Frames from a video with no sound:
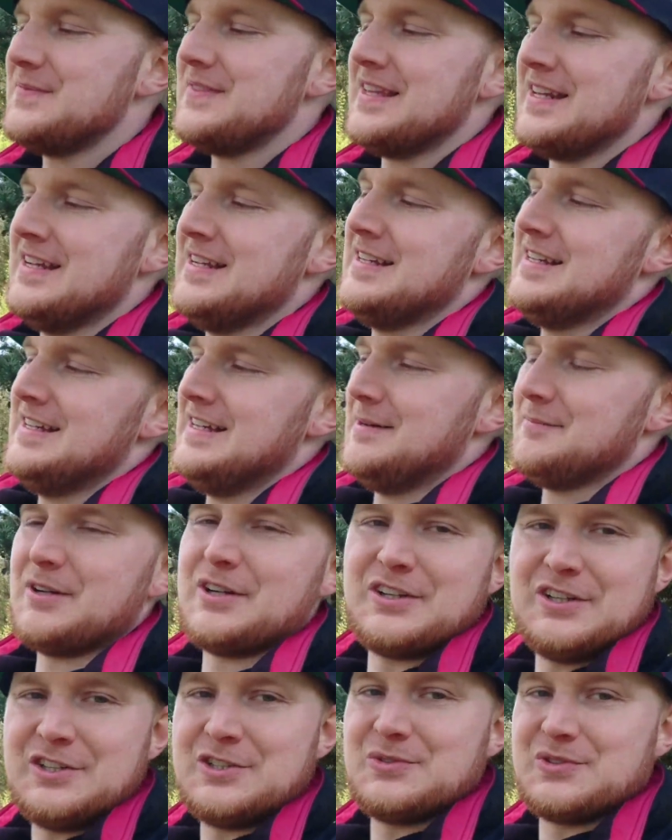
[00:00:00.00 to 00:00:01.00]
I'm not
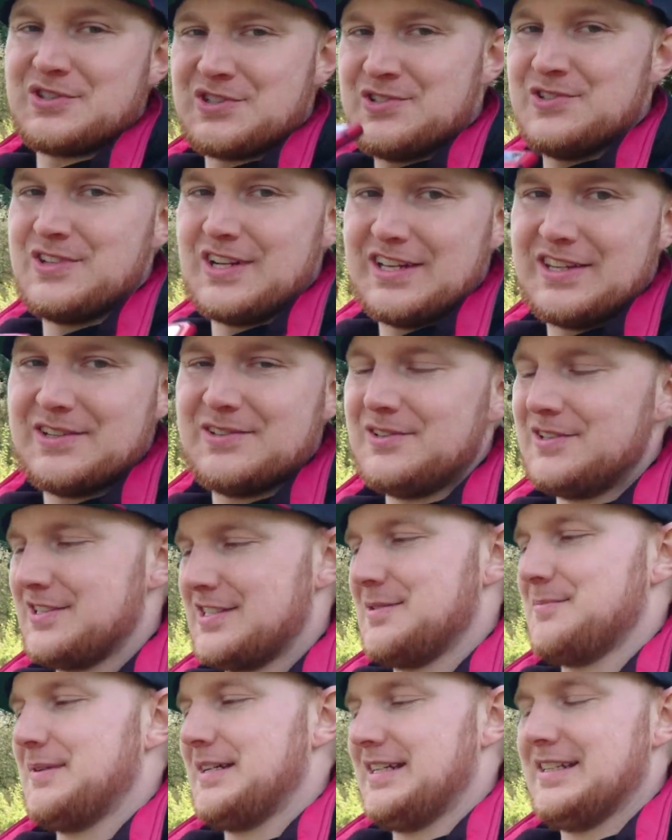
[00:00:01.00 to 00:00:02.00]
gonna do it today though,
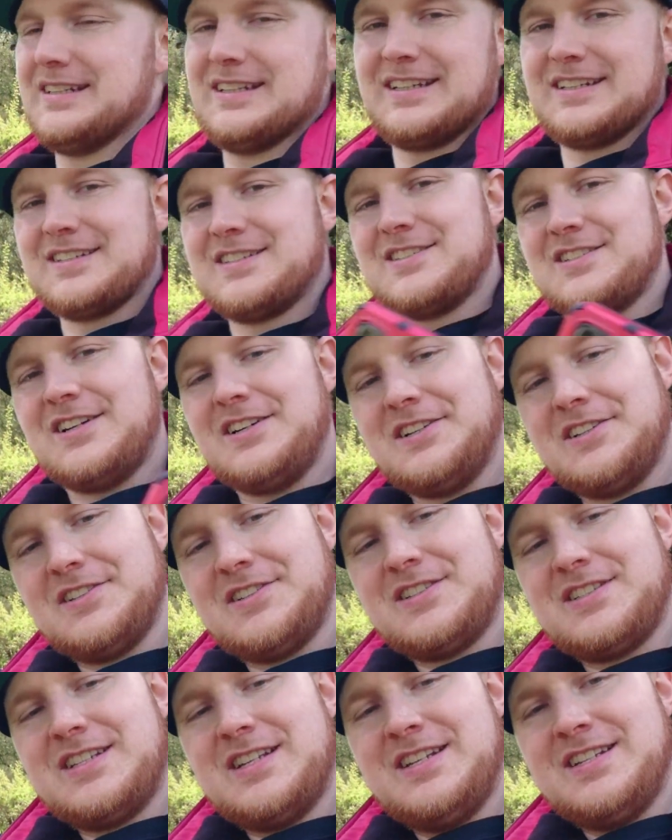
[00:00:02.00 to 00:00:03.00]
because I'm making like a
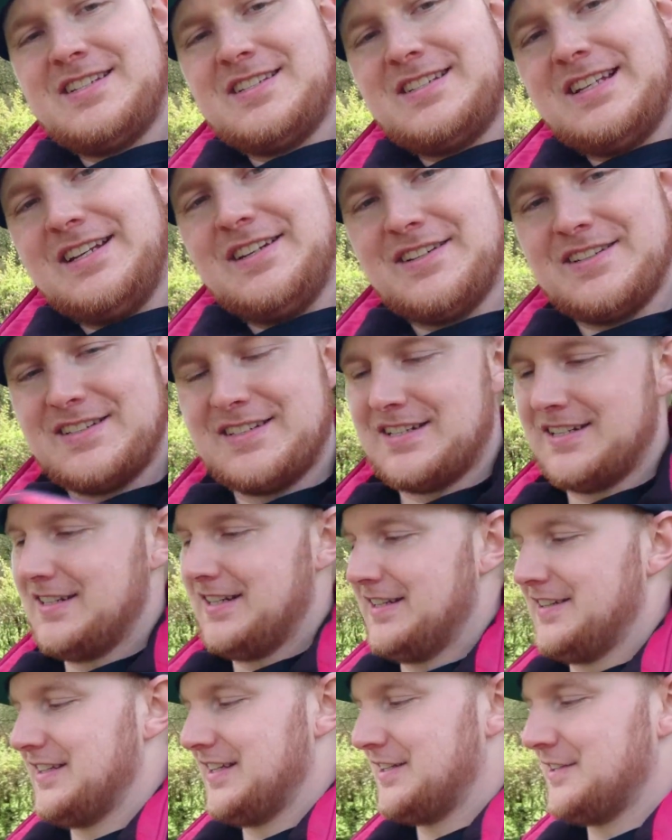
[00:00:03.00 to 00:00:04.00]
Stardust status
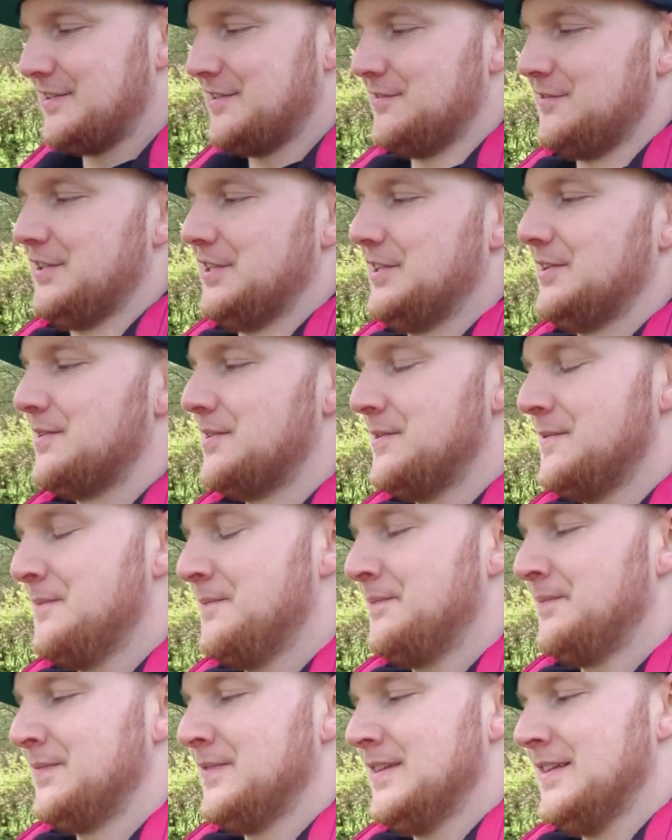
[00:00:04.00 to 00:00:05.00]
at the end of the video.
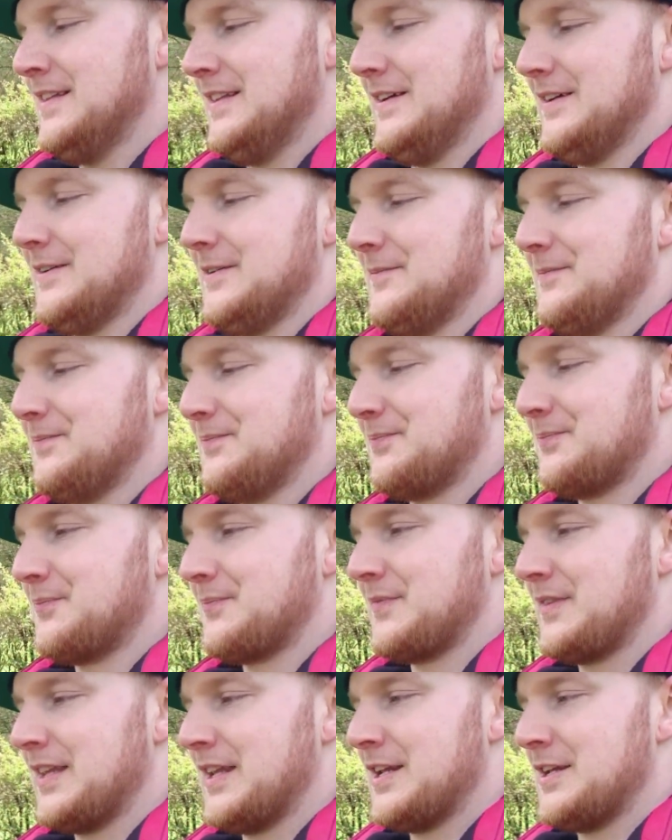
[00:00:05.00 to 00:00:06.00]

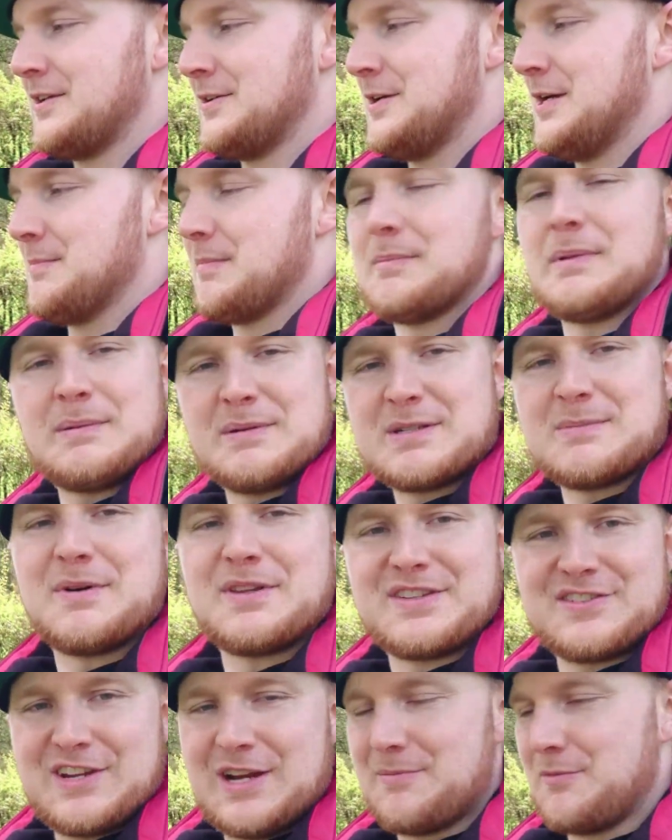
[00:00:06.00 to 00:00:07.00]
But maybe some
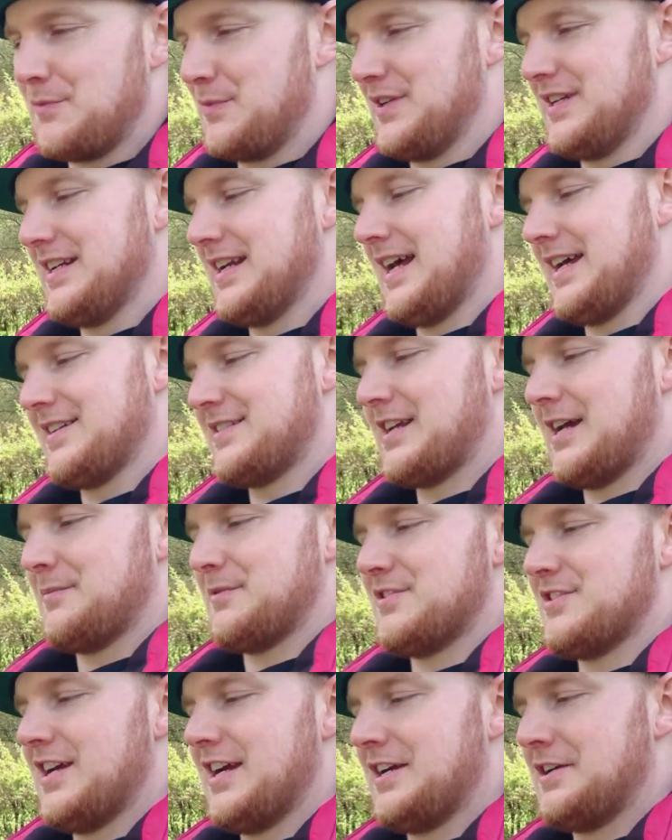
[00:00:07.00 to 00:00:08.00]
other time when we need an ice type
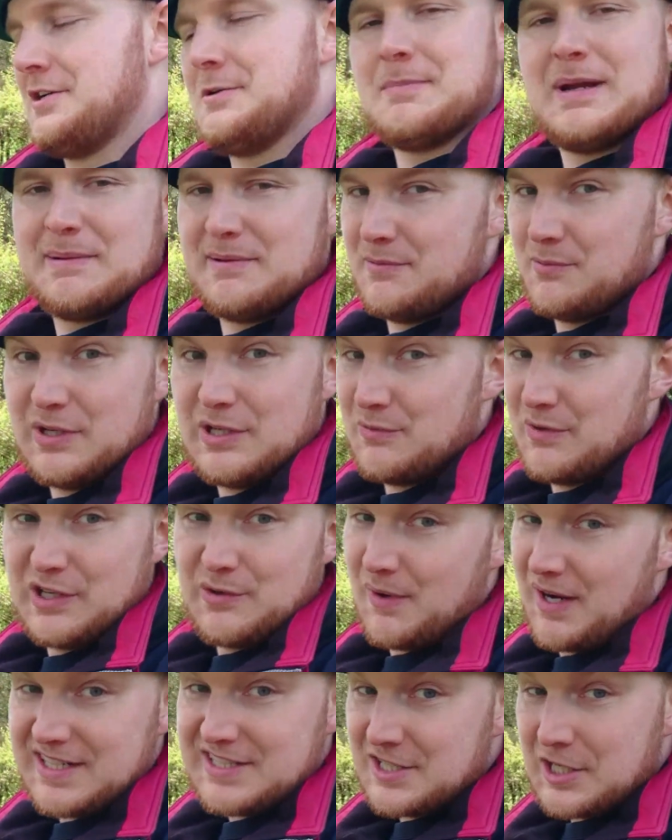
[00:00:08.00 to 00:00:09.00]
attacker. Maybe when
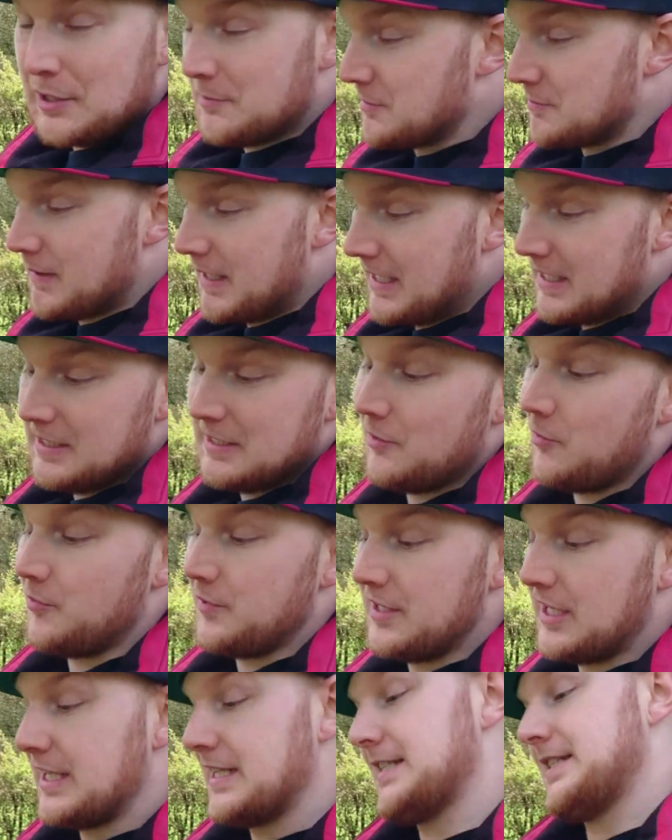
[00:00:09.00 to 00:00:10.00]
Rayquaza comes back, that'll
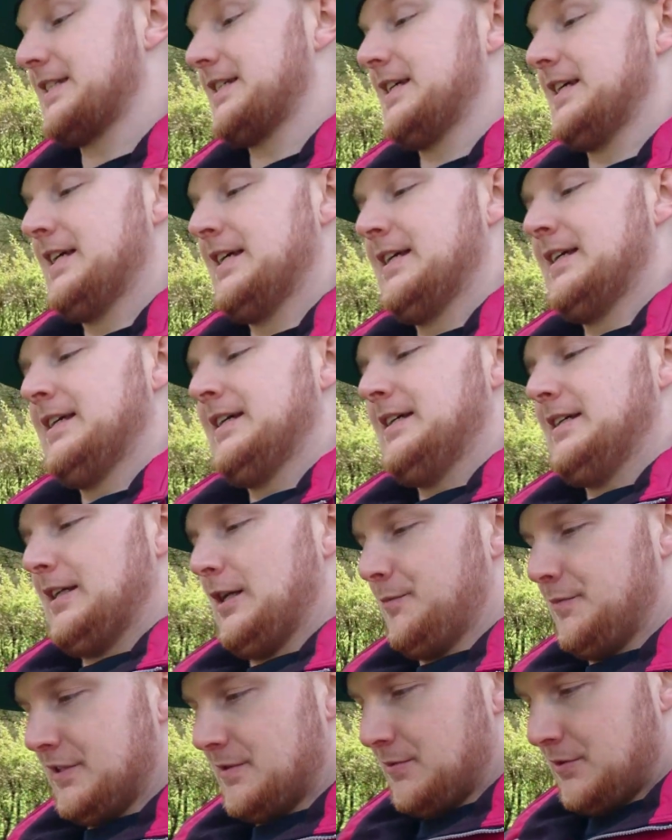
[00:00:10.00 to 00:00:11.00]
be nice.
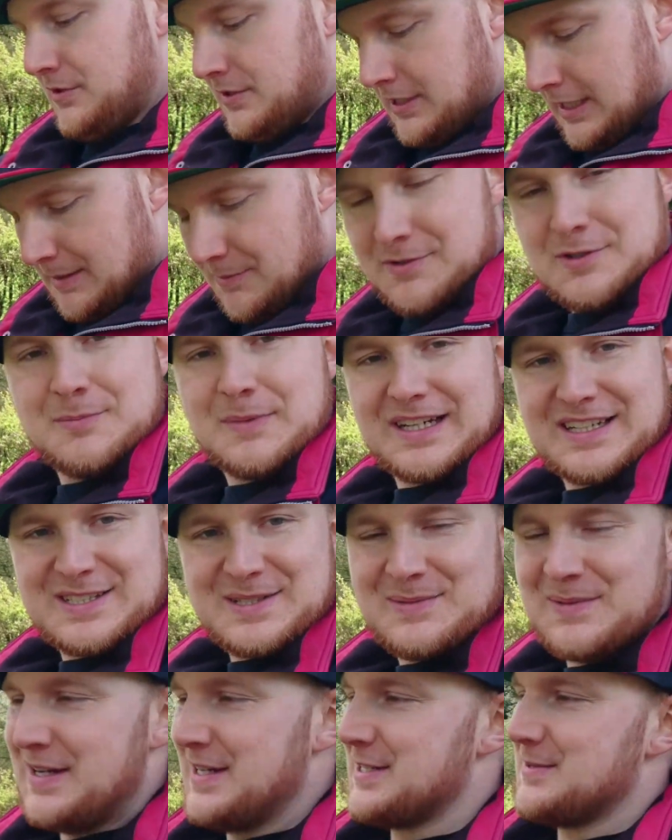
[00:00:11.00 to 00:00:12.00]
That'll be some good times to make
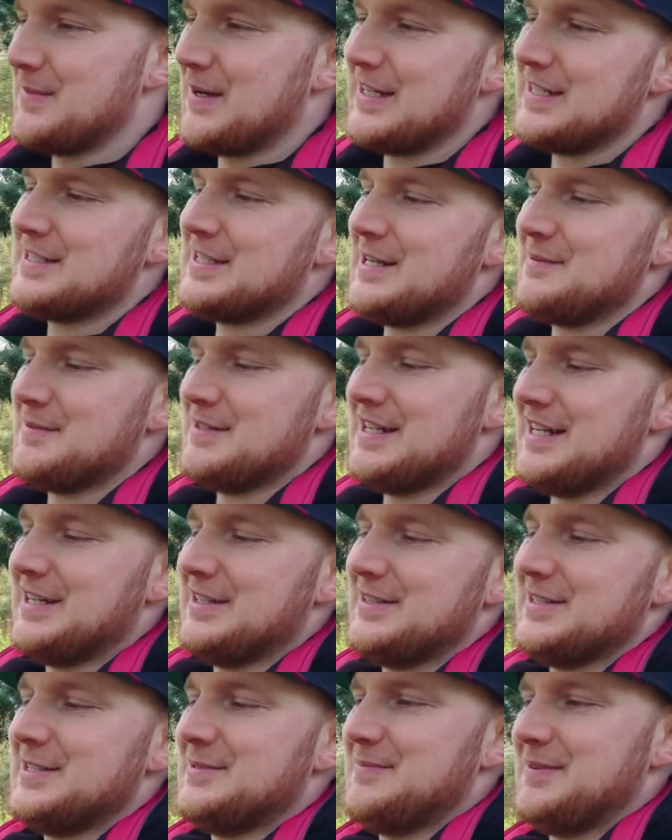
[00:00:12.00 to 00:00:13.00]
some ice type
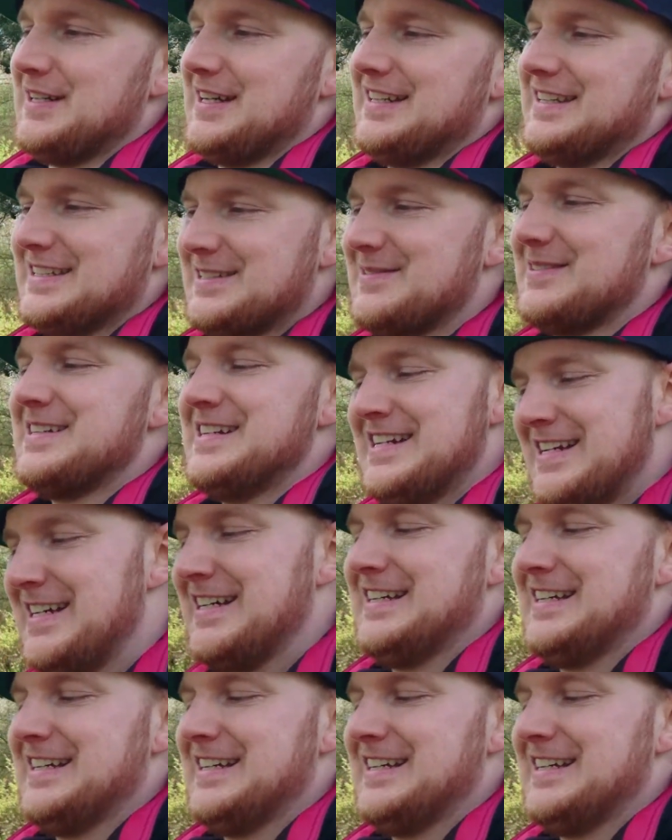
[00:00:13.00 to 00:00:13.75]
attackers. But yeah, this one's